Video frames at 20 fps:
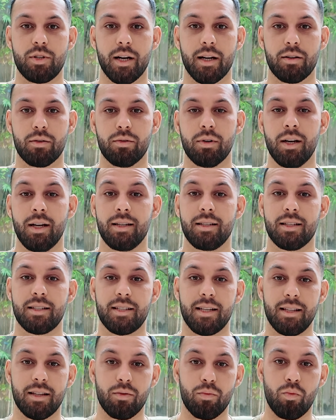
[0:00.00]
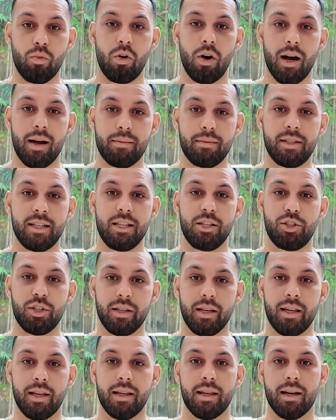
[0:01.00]
channel to see that what I'm
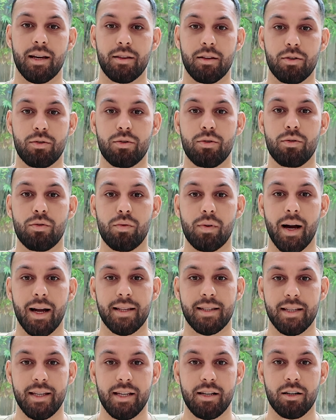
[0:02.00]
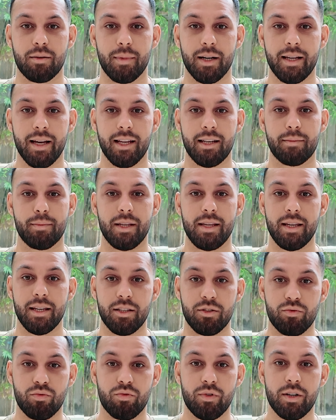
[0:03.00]
teaching here at the Google Ads Ecom Academy
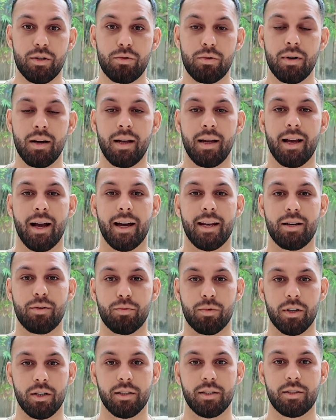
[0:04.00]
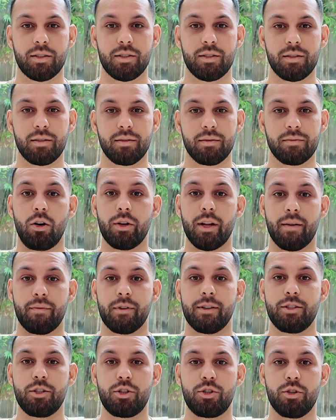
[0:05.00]
is real and it works. On
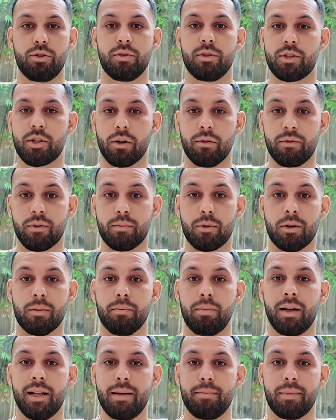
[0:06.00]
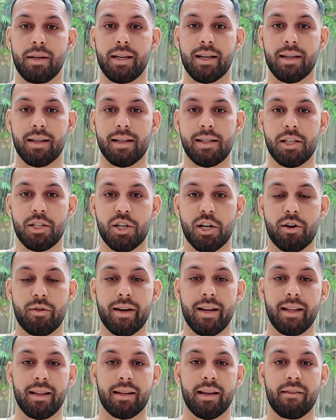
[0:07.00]
average, students go from complete beginner to
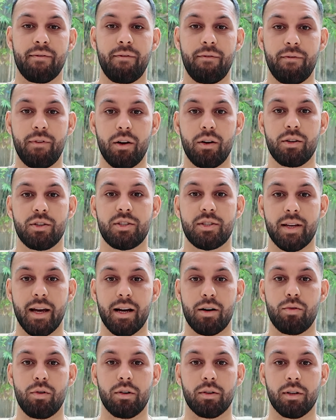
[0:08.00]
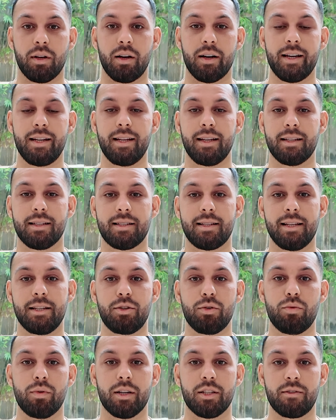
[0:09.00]
generating their first sale online in as
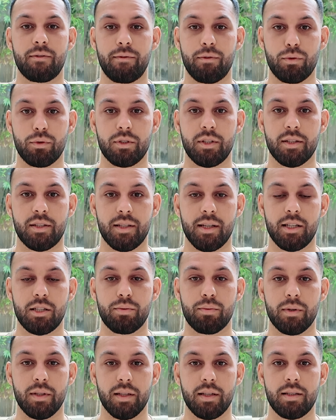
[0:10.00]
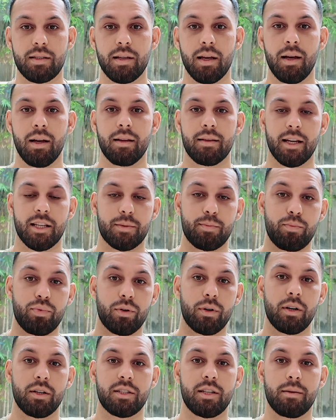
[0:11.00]
little as 4 to 6 weeks. That's
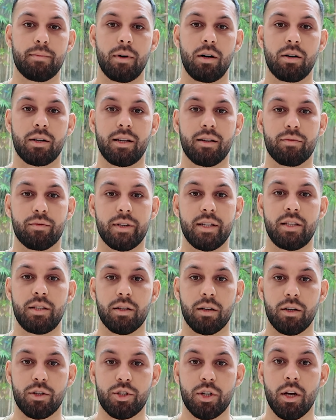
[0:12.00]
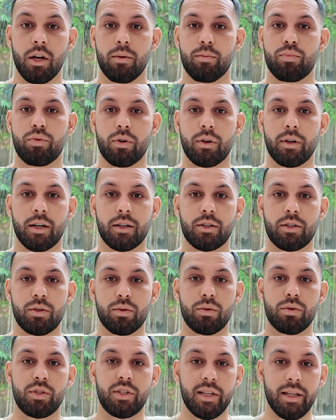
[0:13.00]
product and market research, product
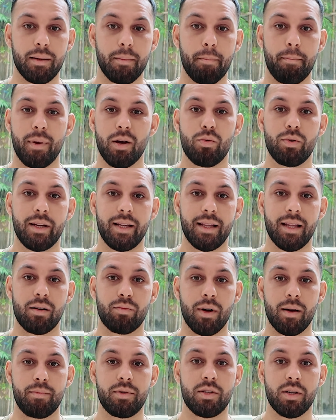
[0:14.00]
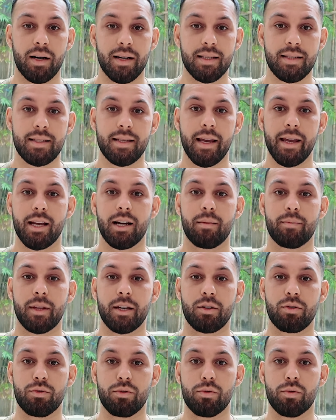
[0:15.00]
sourcing, building their website, setting up
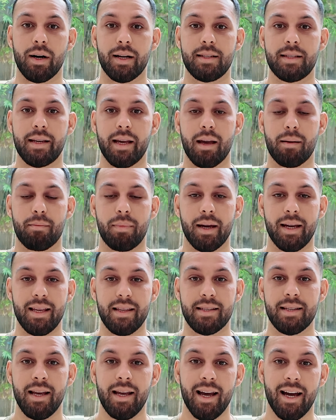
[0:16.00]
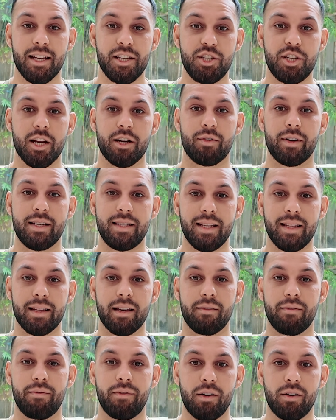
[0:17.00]
their Google Ads campaigns, and generating
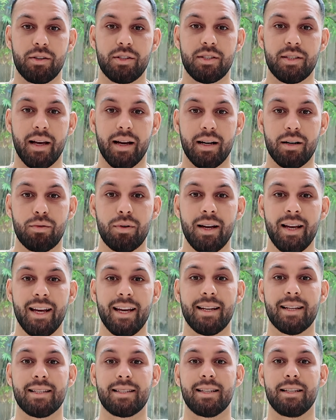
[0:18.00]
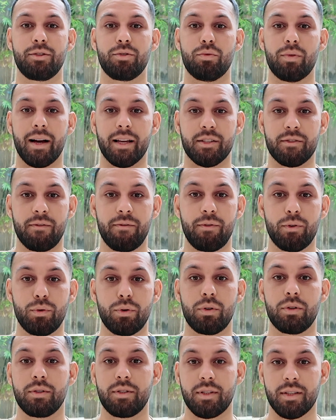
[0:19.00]
their first sale in as little as
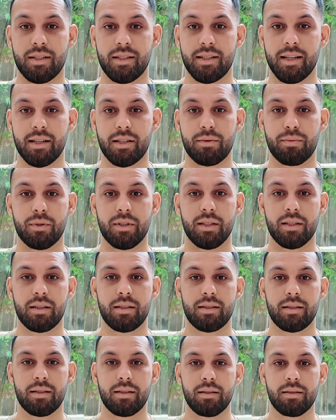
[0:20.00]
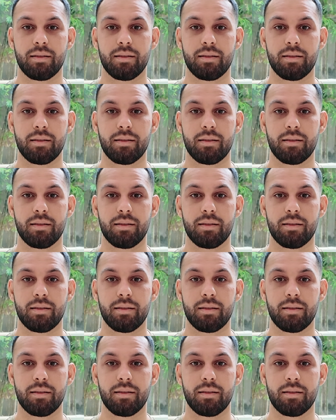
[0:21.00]
4 to 6 weeks.